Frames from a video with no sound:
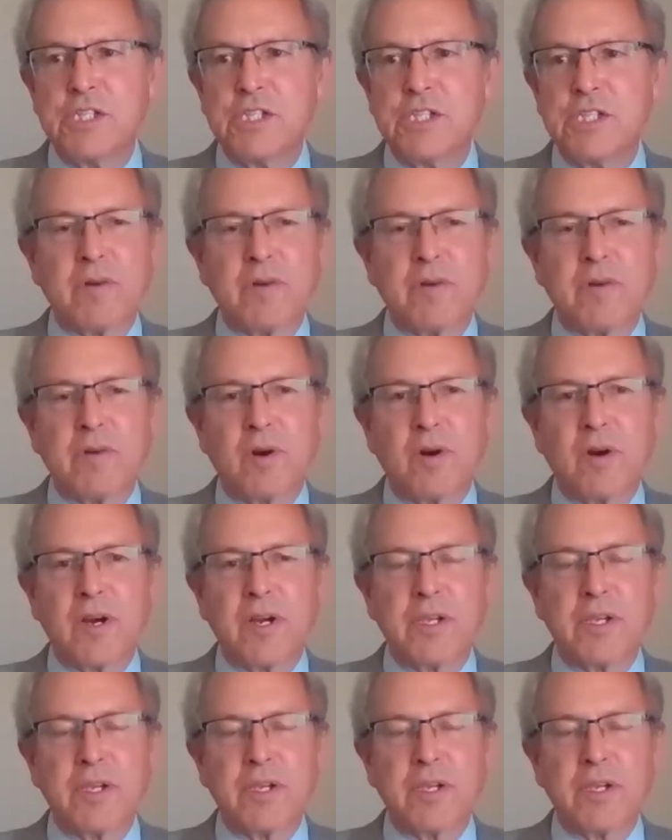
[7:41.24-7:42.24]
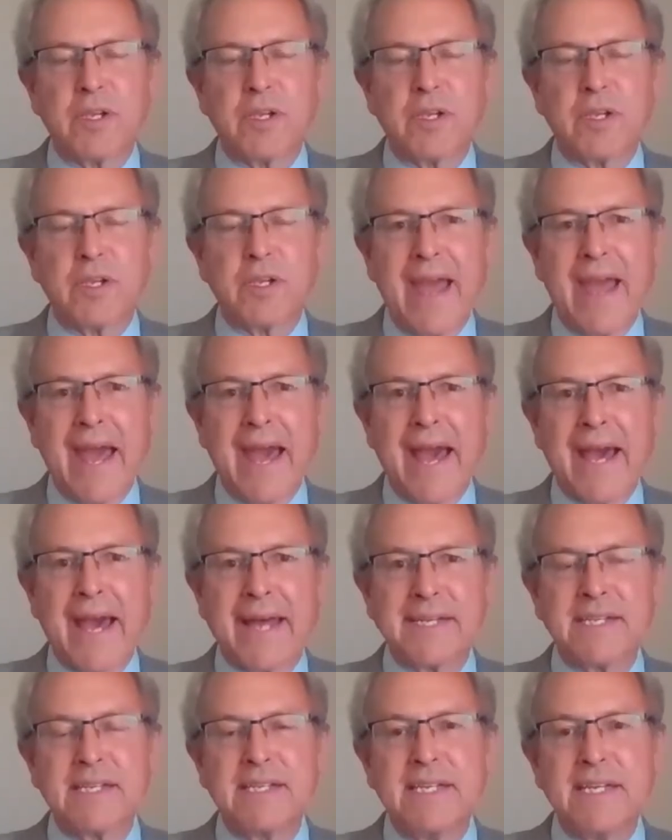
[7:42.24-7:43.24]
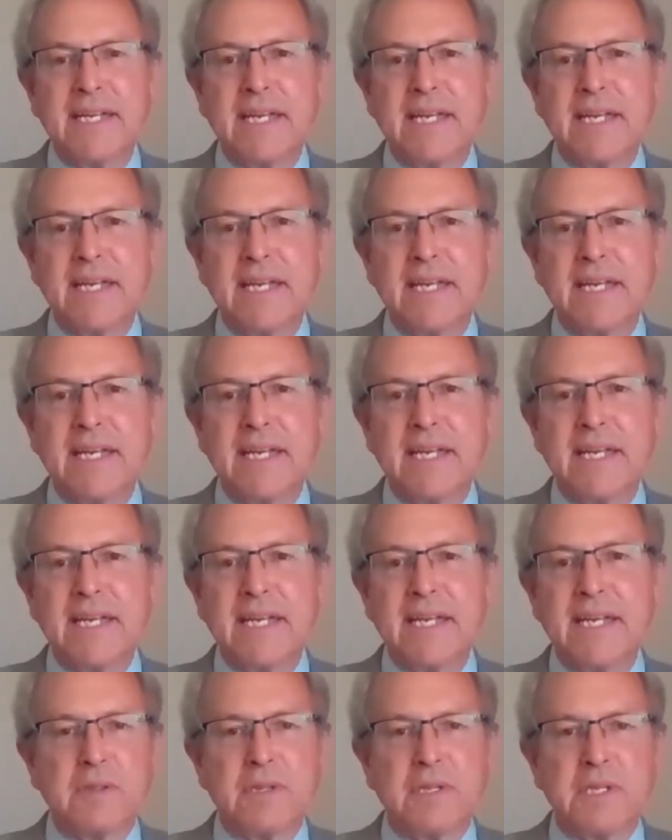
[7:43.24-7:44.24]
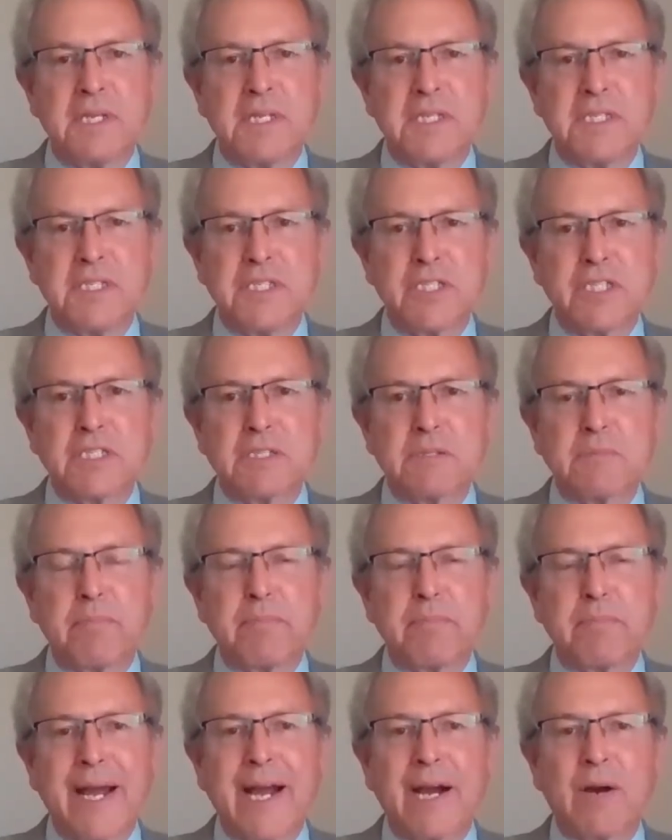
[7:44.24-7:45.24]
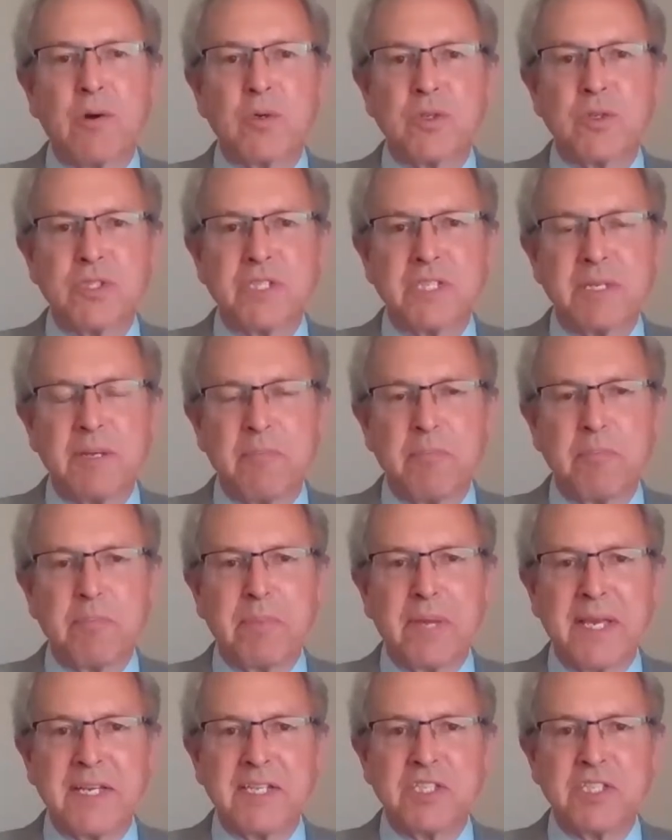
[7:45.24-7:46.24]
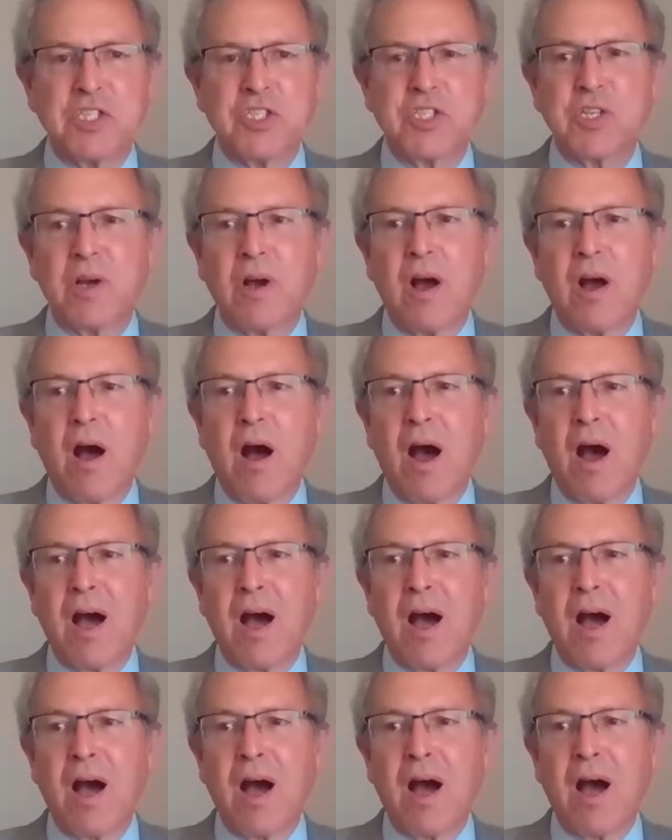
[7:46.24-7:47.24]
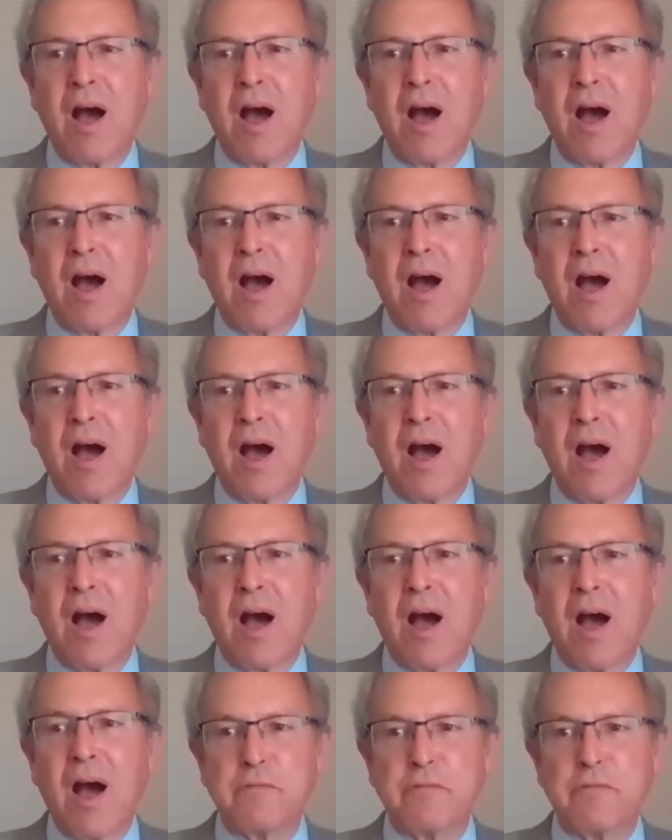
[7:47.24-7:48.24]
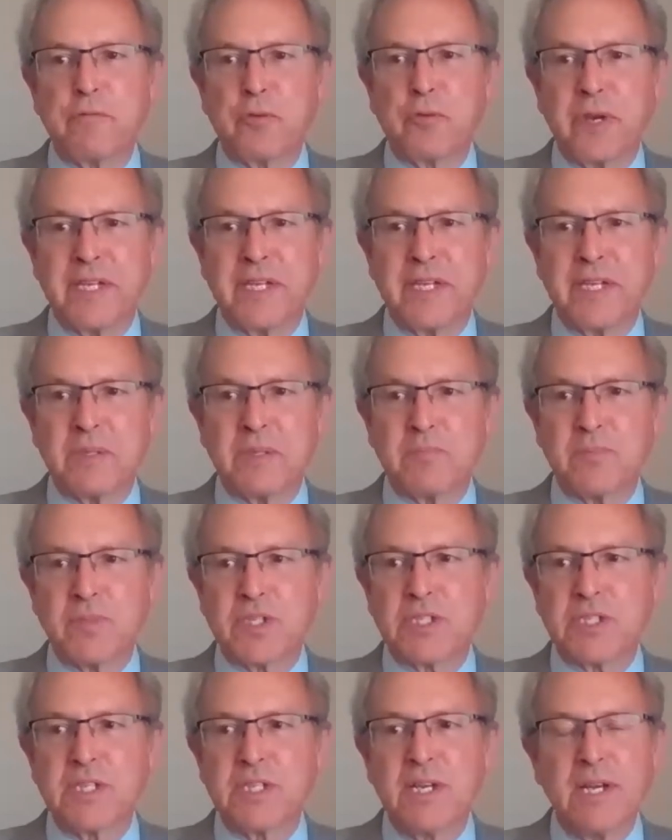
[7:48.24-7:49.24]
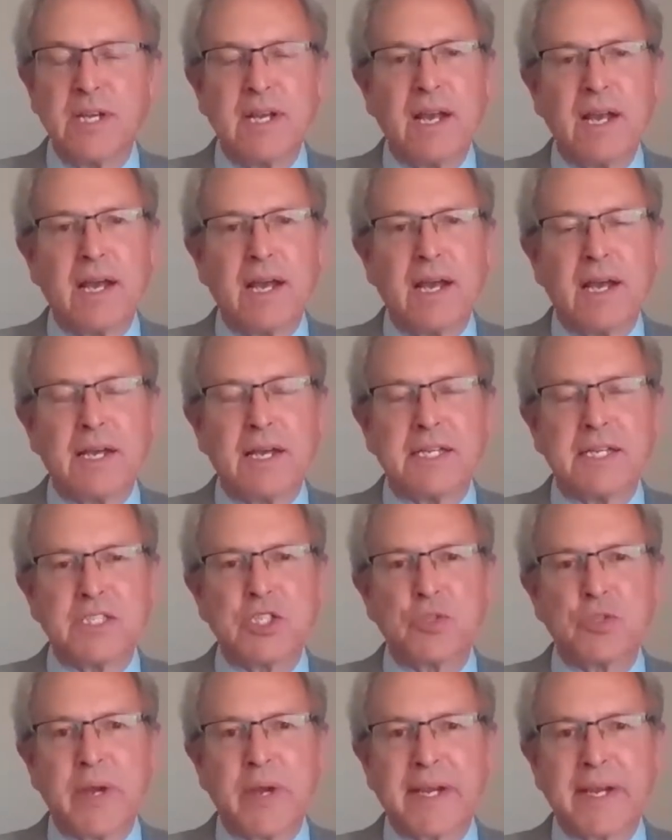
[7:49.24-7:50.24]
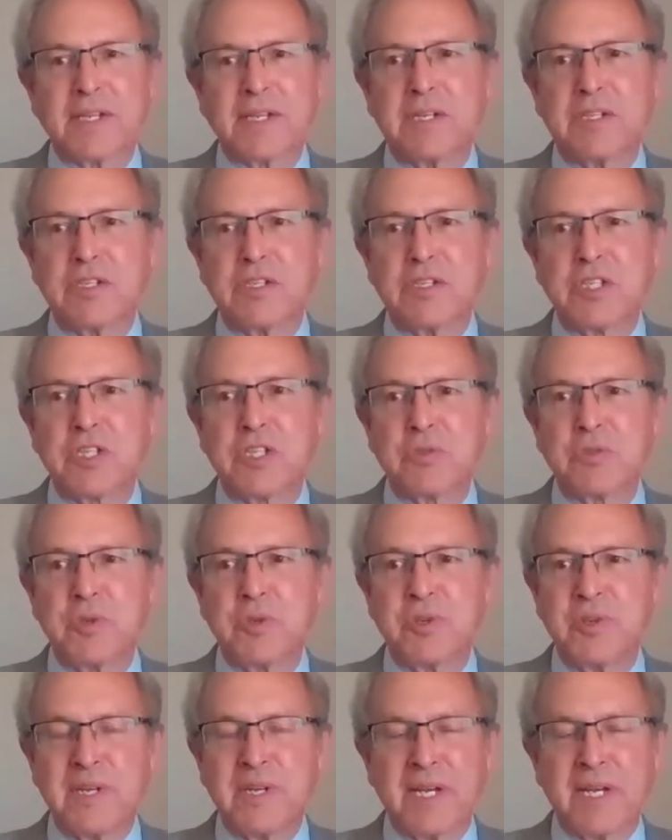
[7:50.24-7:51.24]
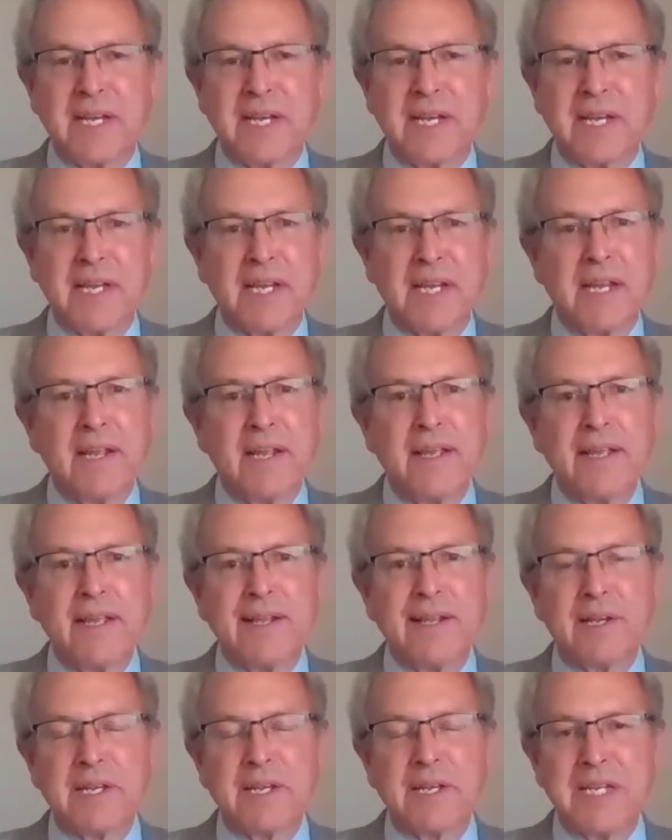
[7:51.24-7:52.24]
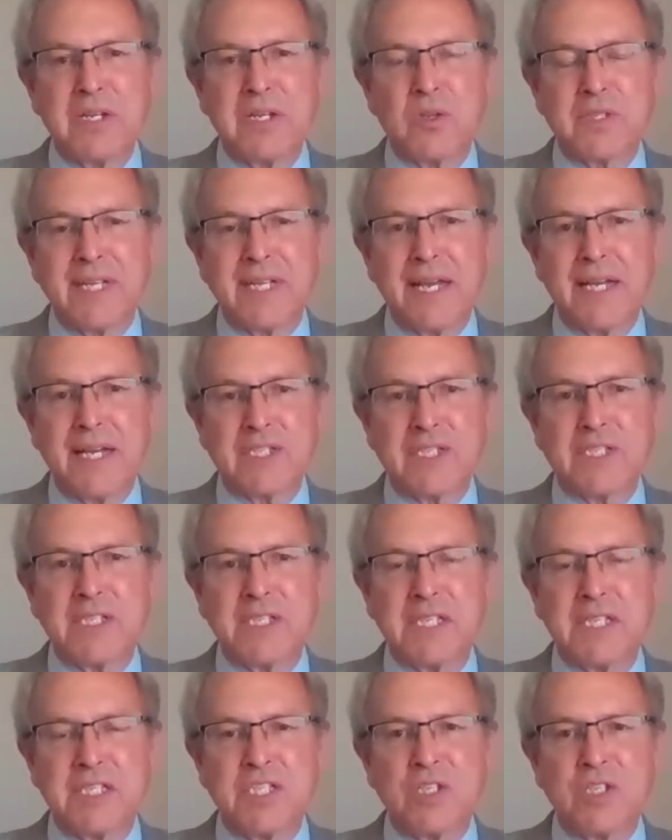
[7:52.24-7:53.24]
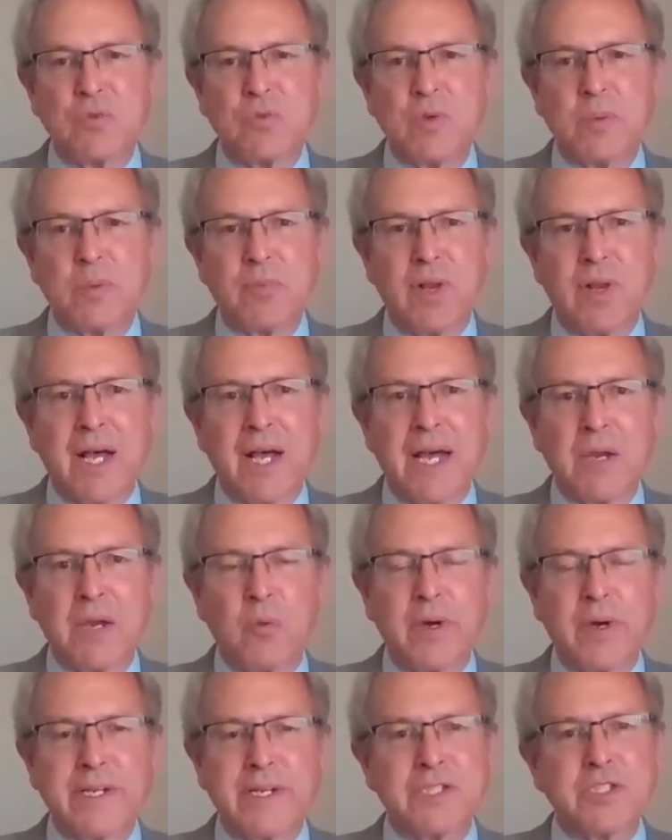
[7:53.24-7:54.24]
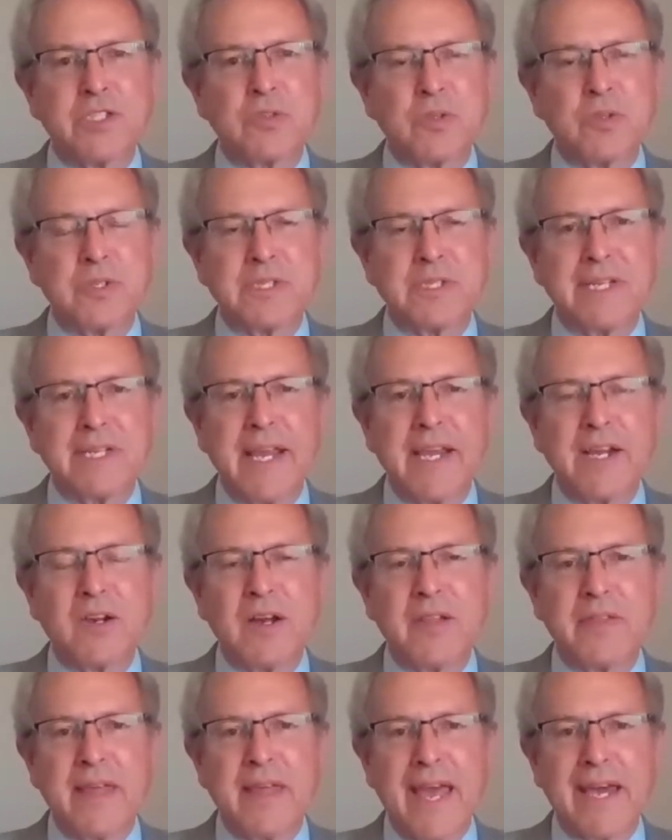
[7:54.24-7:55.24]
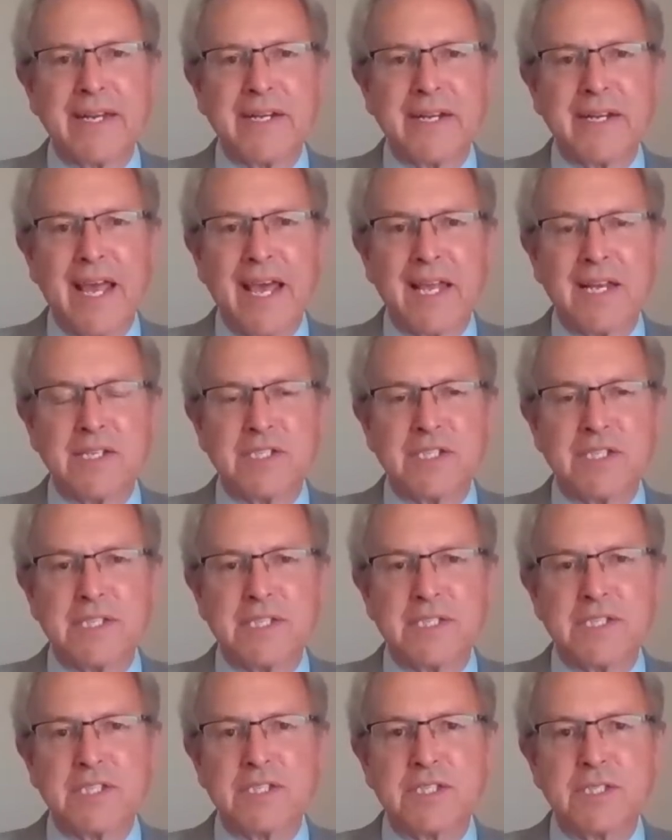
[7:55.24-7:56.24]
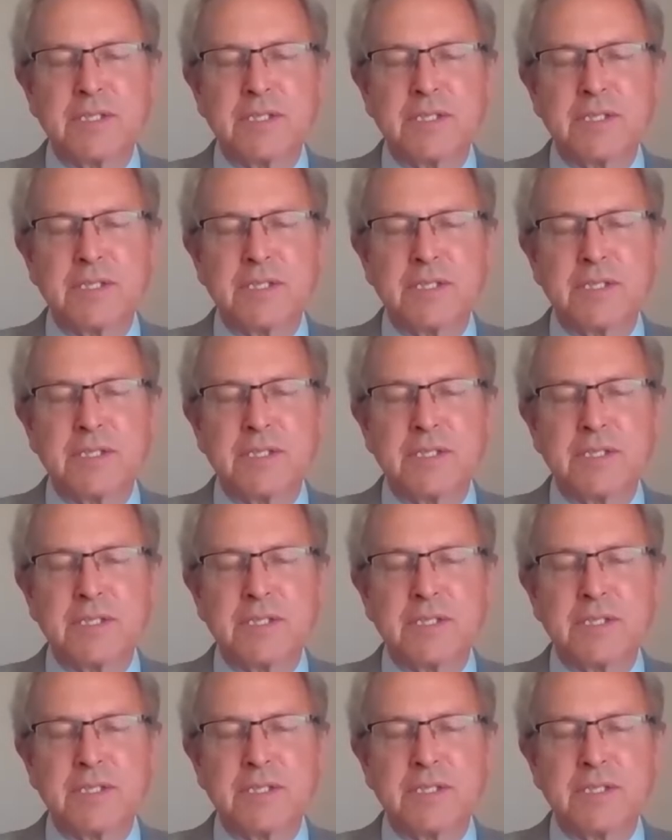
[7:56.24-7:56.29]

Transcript: have argued that if these powers impinge on religious freedoms, a strict scrutiny legal test needs to apply. What is your take on that analysis?